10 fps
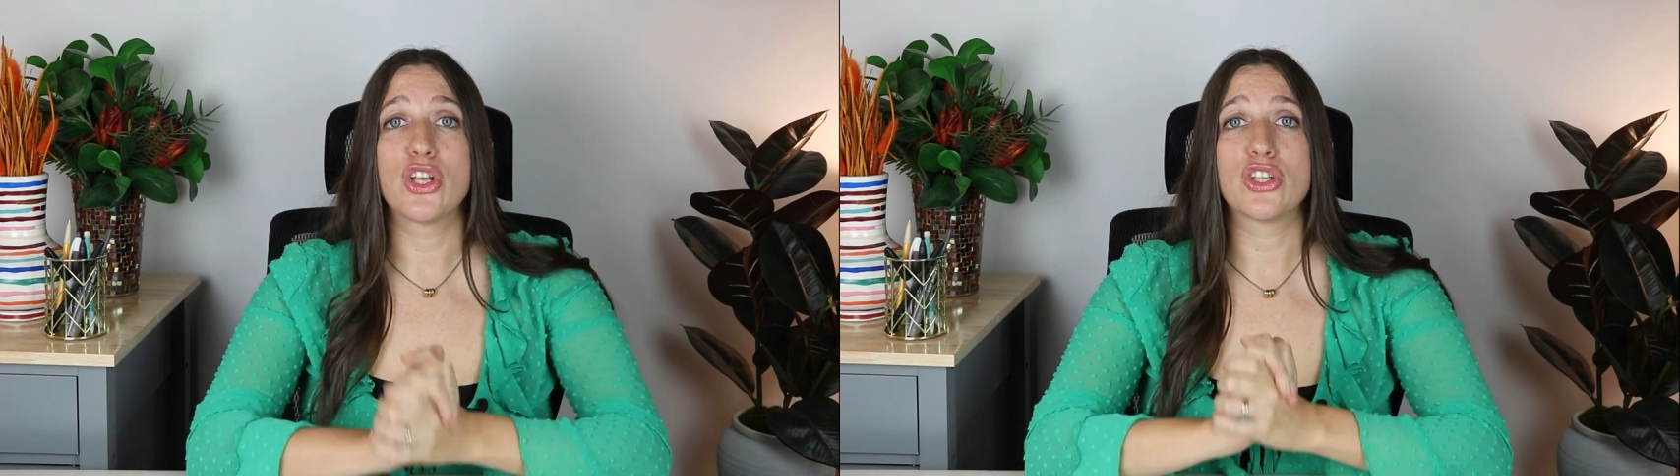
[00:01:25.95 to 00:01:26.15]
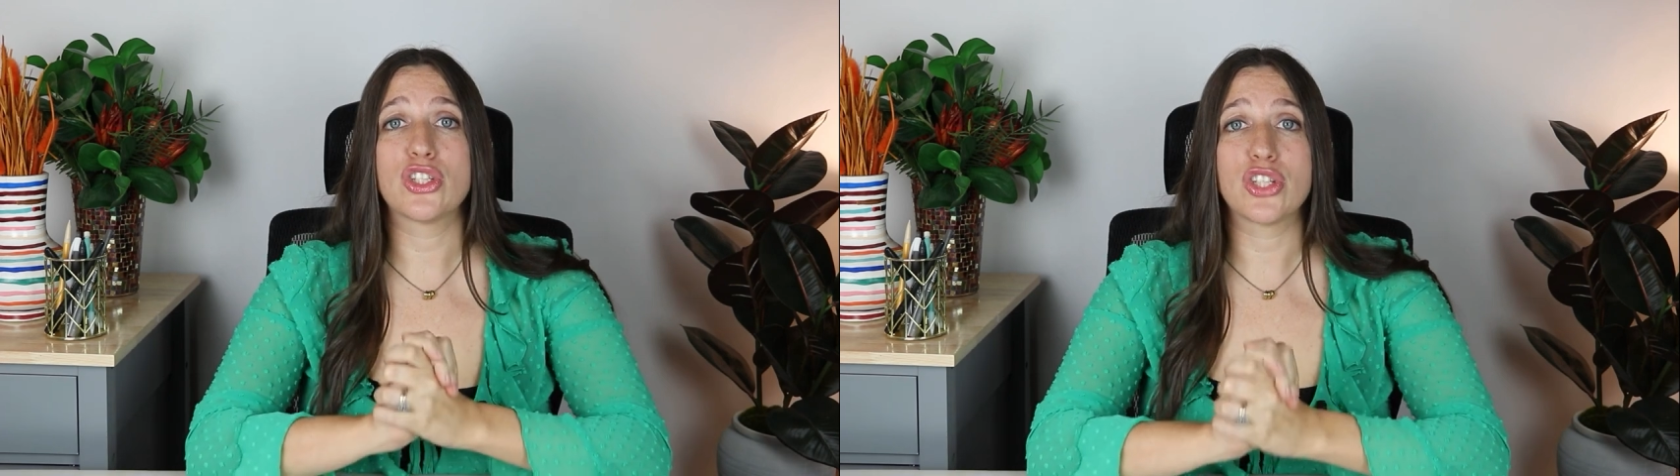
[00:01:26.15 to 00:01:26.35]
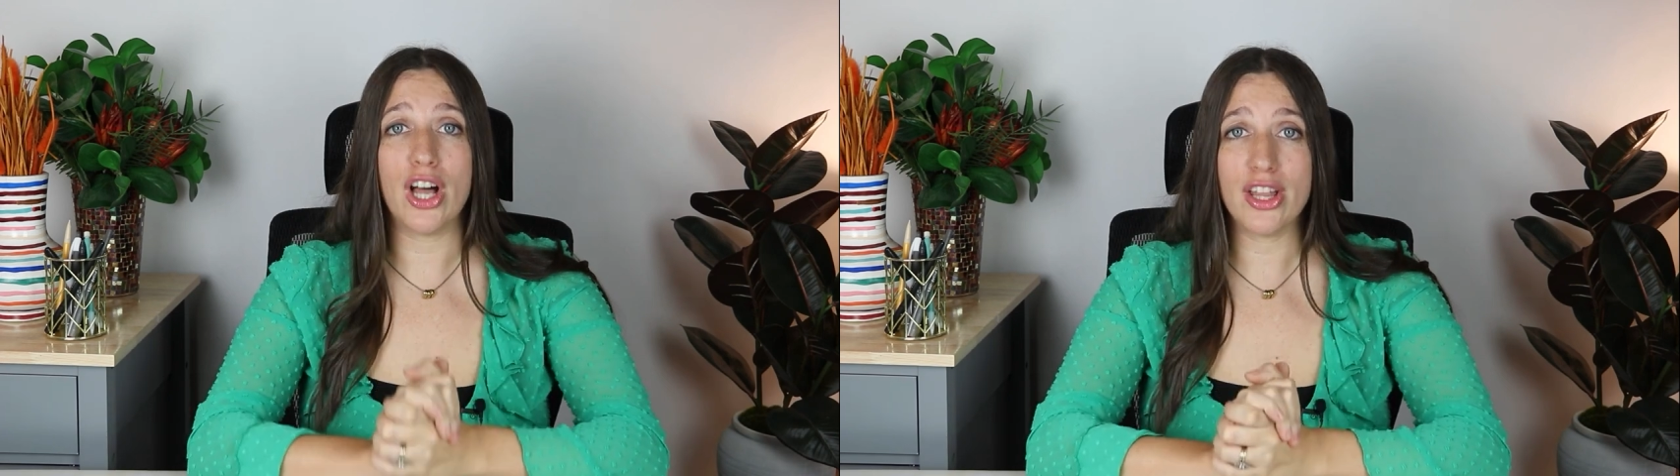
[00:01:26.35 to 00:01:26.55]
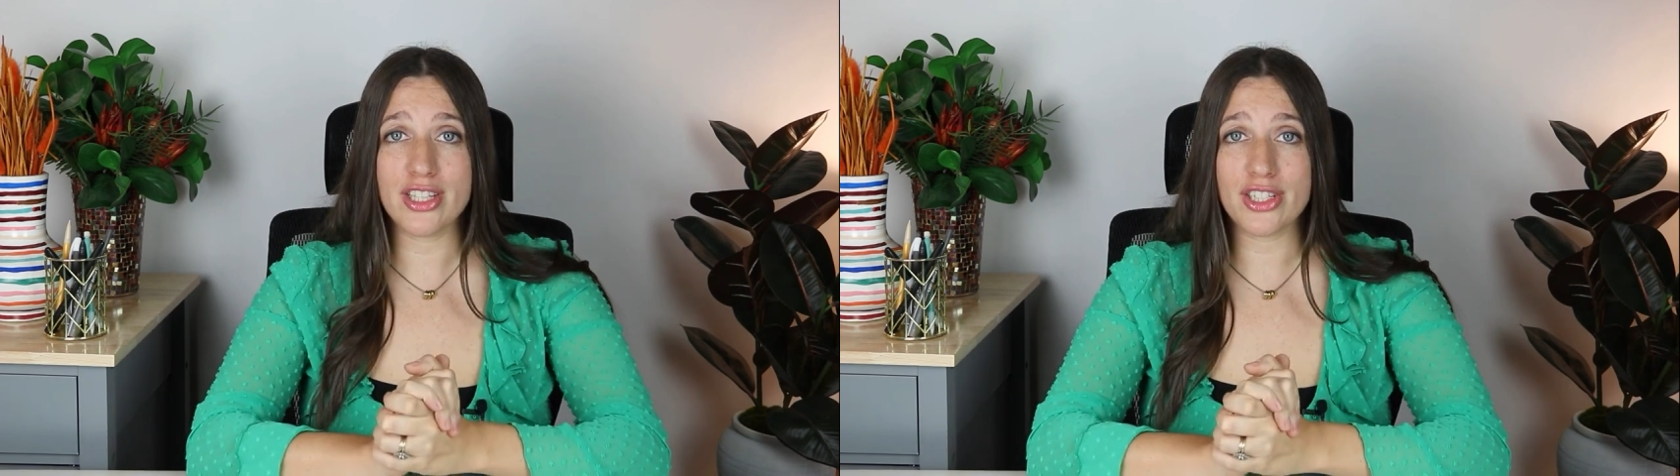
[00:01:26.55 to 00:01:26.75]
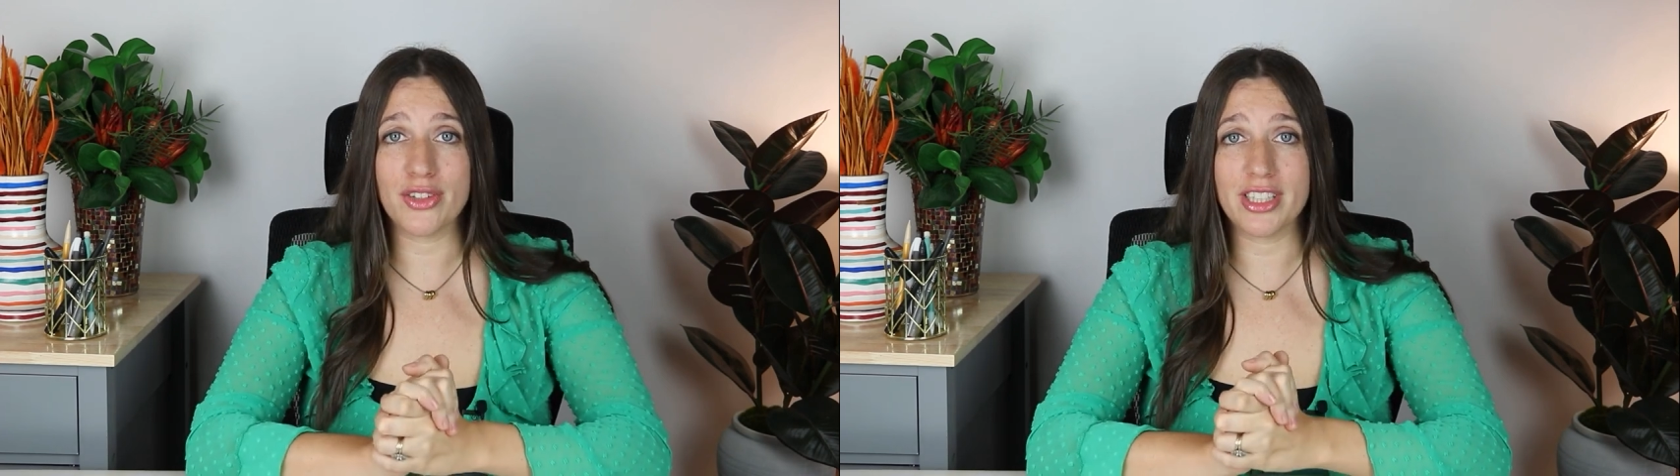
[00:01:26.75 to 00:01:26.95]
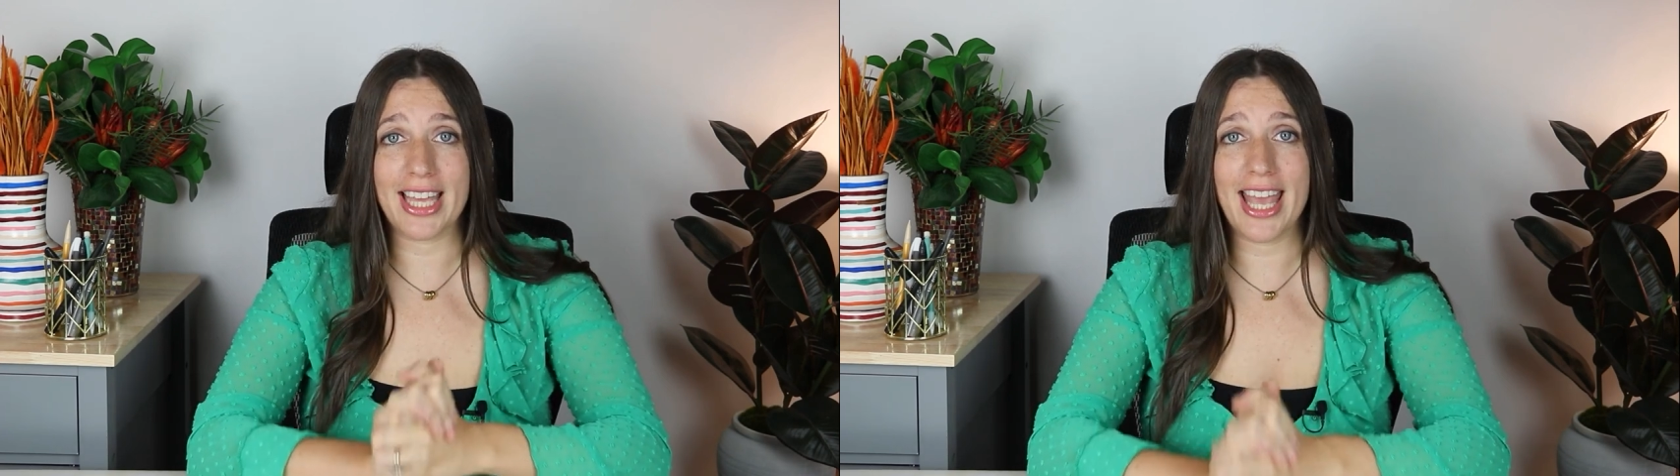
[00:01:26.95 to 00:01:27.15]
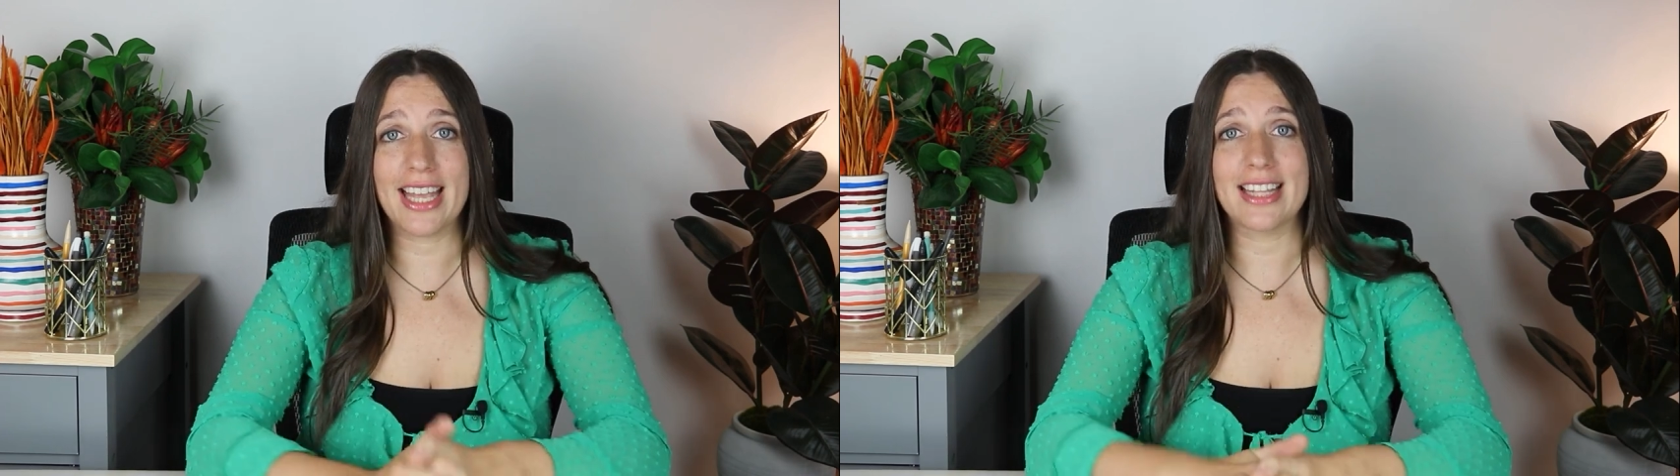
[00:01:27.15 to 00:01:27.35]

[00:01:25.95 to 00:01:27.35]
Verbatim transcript: saw this gorilla cake